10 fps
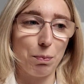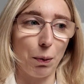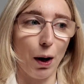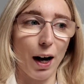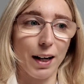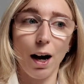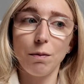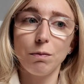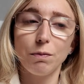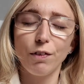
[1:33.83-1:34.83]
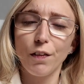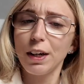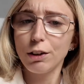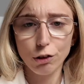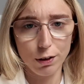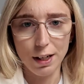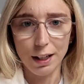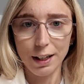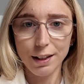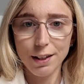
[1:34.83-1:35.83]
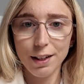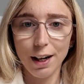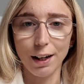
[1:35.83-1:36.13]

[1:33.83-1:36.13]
But I am very intrigued